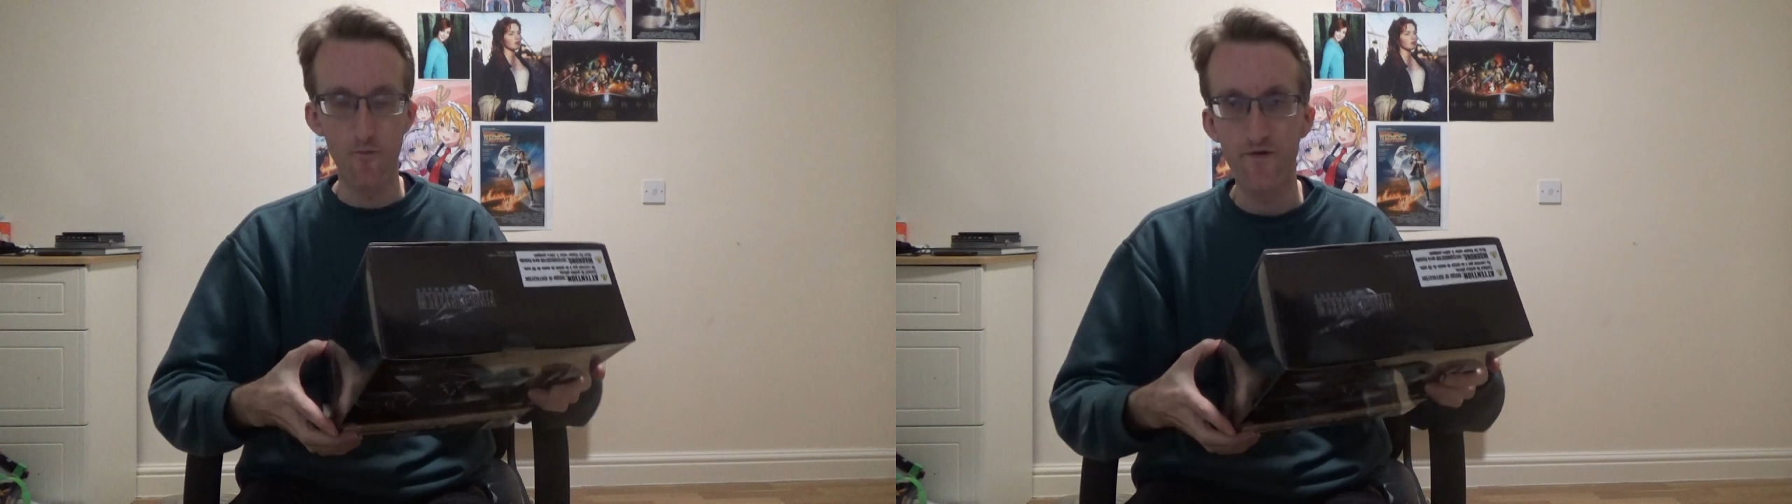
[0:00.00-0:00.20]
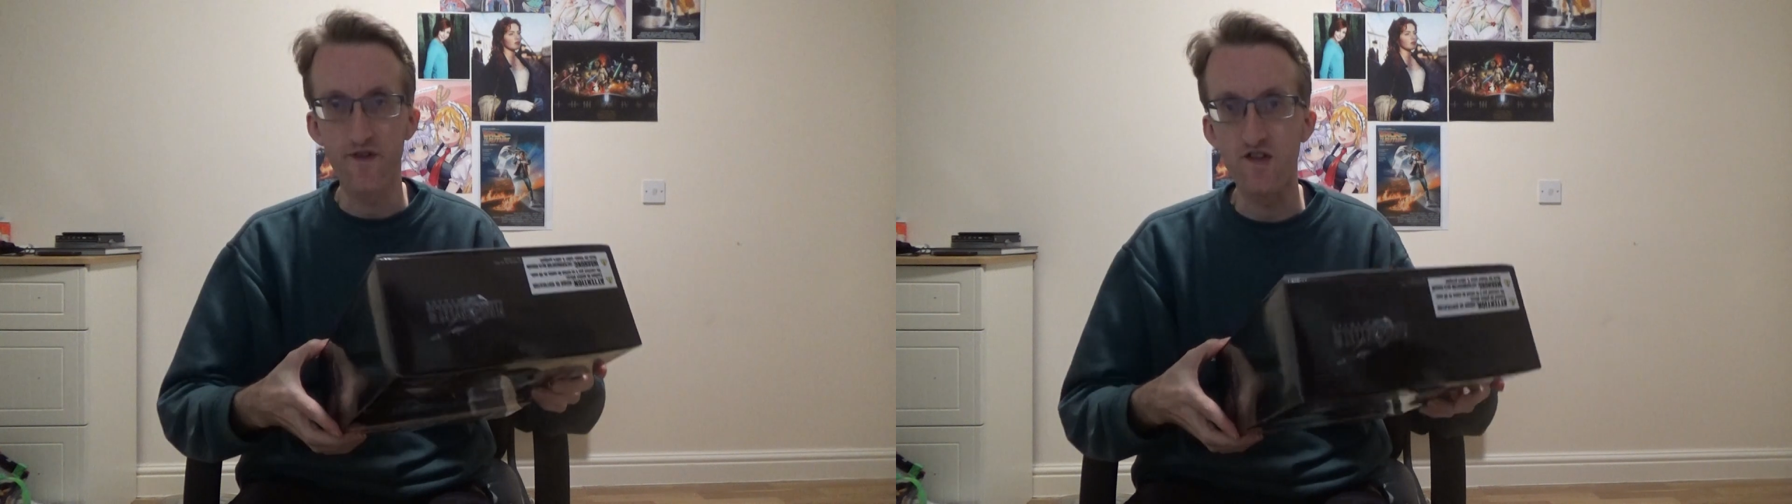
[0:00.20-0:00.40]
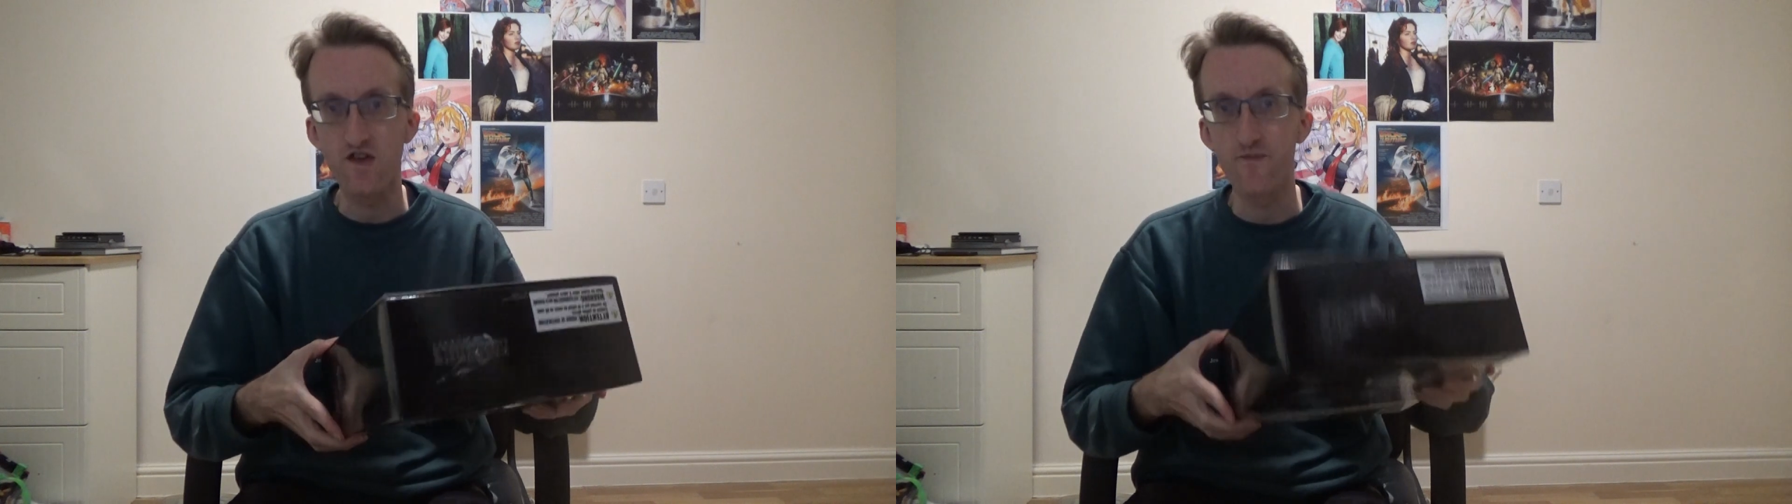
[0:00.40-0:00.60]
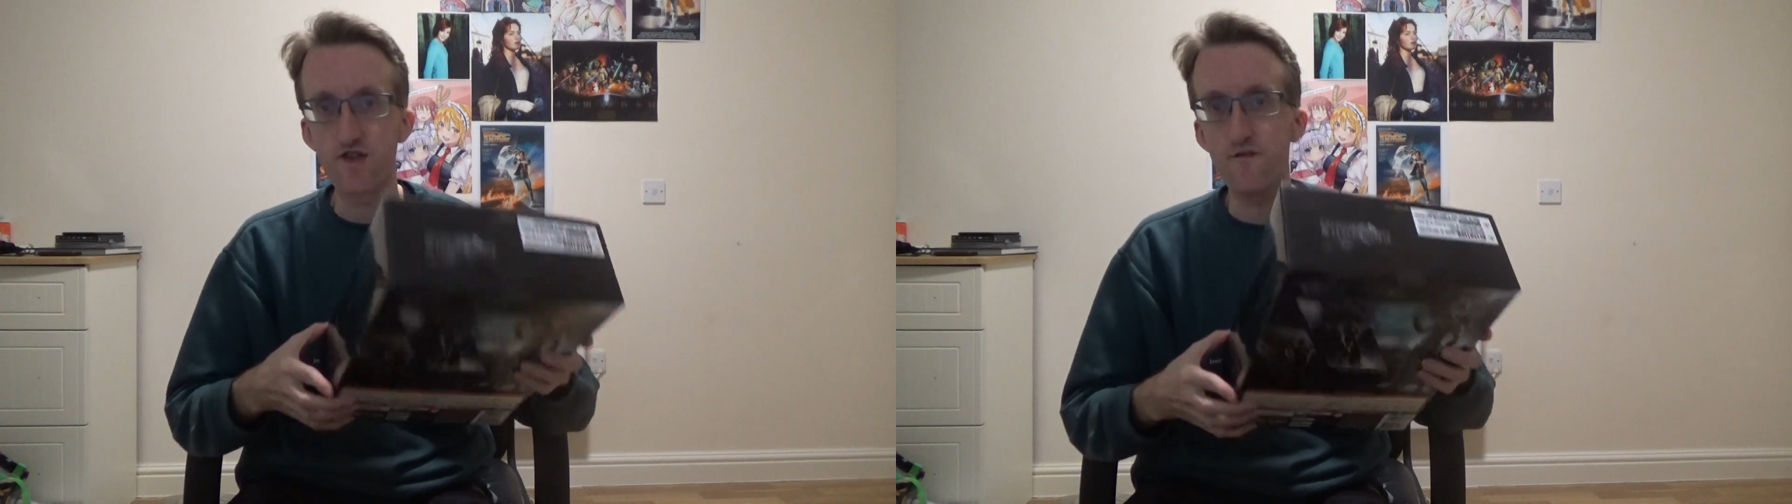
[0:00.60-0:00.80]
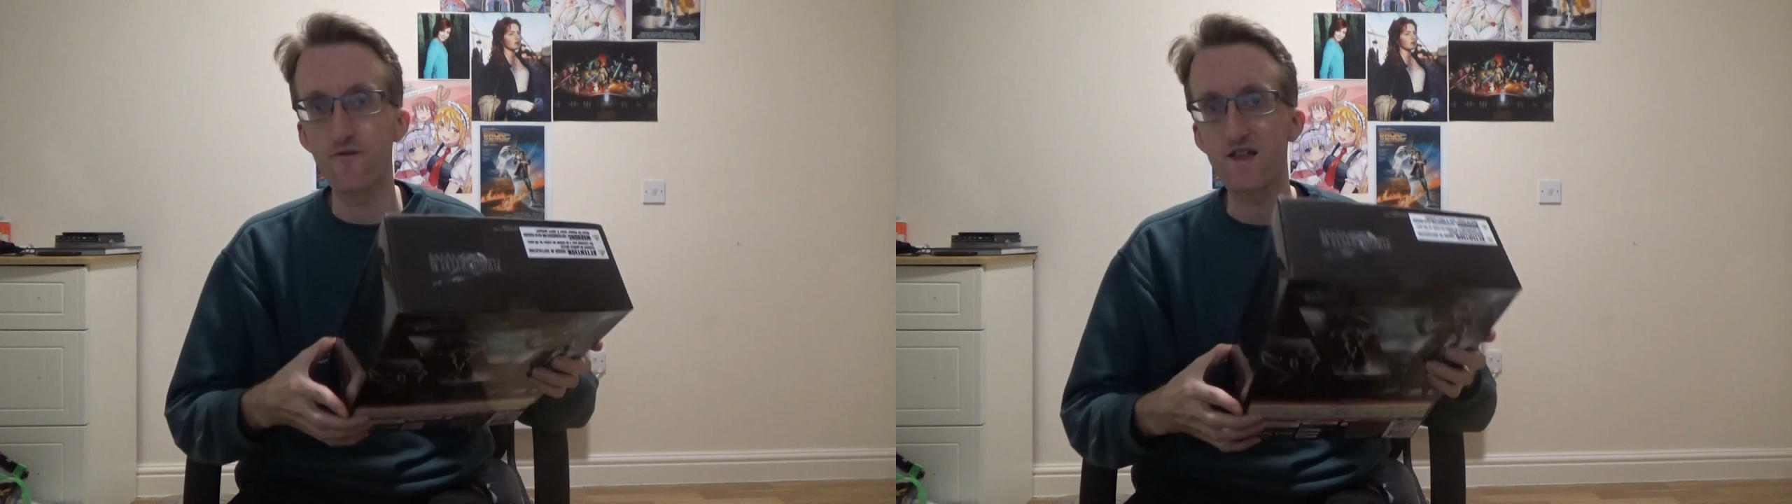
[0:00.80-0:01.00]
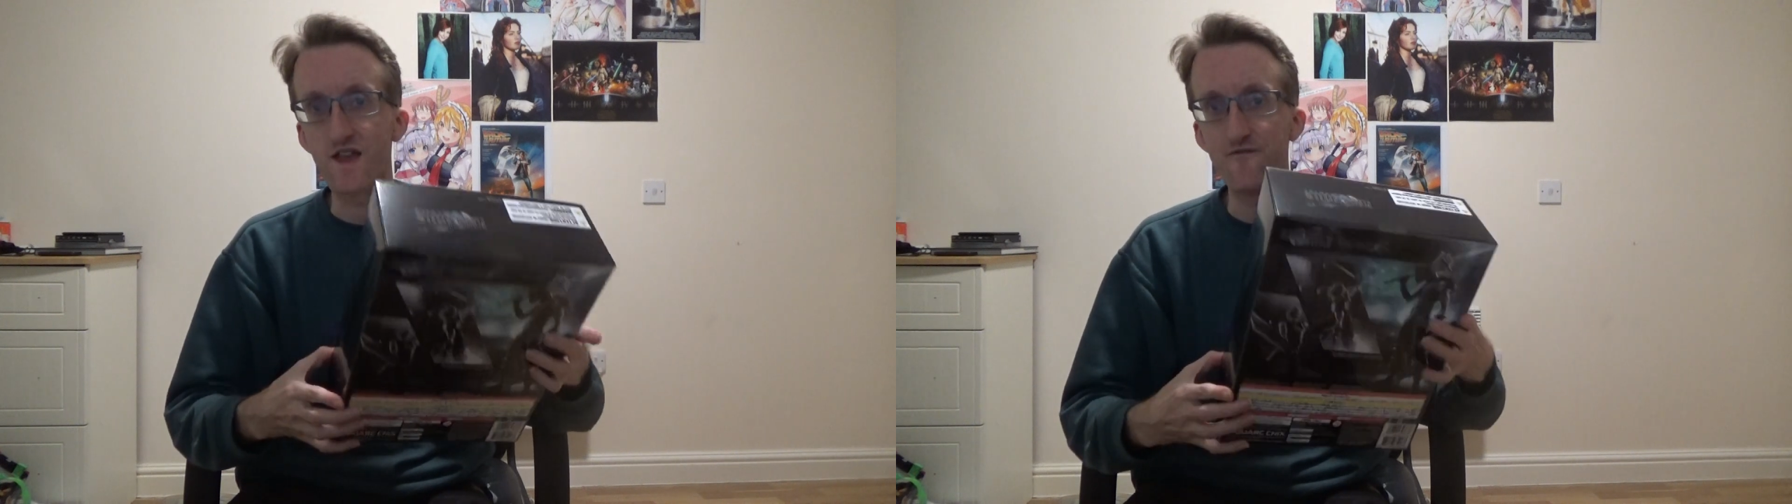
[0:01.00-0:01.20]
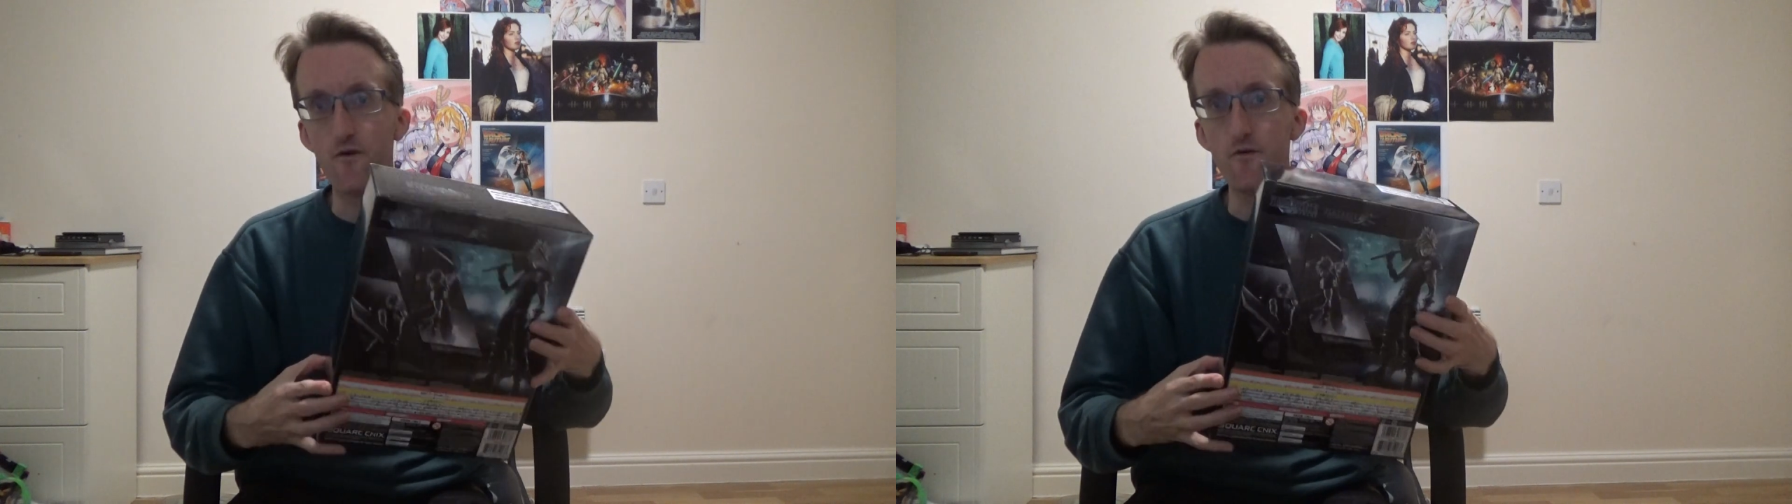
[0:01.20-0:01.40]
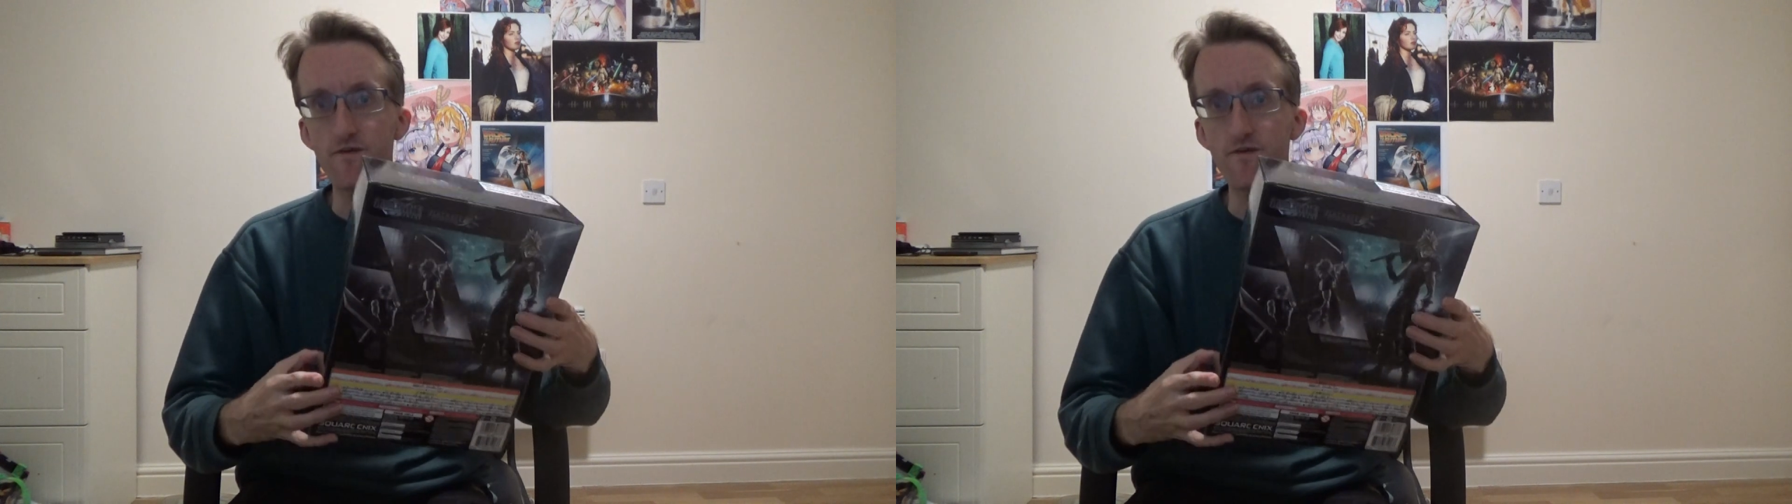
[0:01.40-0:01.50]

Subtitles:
wanted this specifically for